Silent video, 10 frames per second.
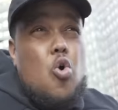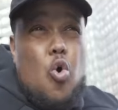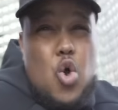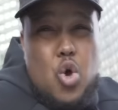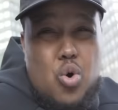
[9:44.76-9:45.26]

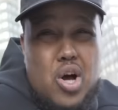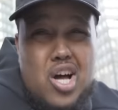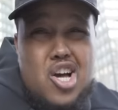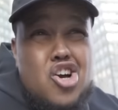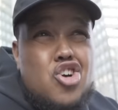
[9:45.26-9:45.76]
Oil,
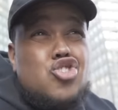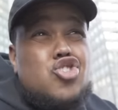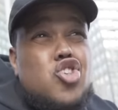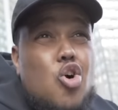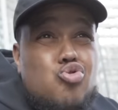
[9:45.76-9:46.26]

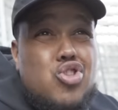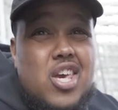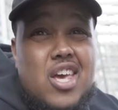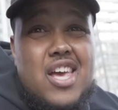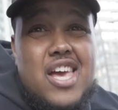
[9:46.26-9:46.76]
salt.
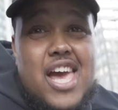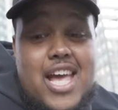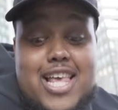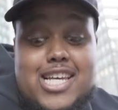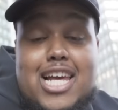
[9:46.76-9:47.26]
It
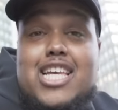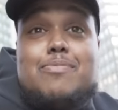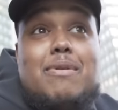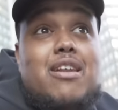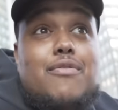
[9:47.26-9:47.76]
tastes like it's
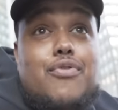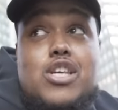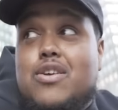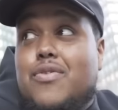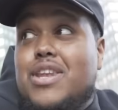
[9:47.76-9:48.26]
been in the
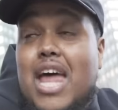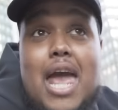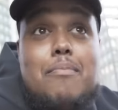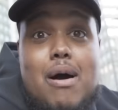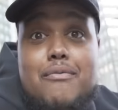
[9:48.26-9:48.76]
freezer for
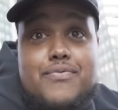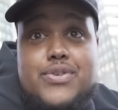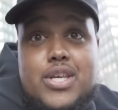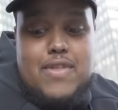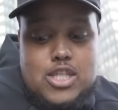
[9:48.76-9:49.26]
9
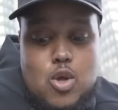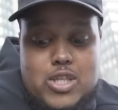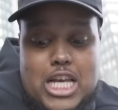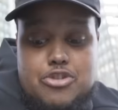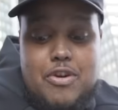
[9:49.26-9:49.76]
months. There's no
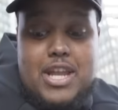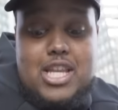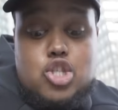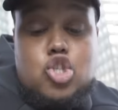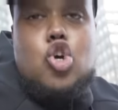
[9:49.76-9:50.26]
exaggerating,
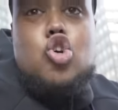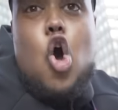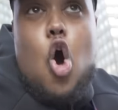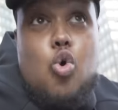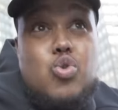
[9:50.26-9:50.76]
it's
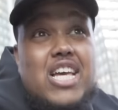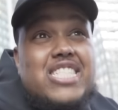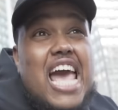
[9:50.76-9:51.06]
cold as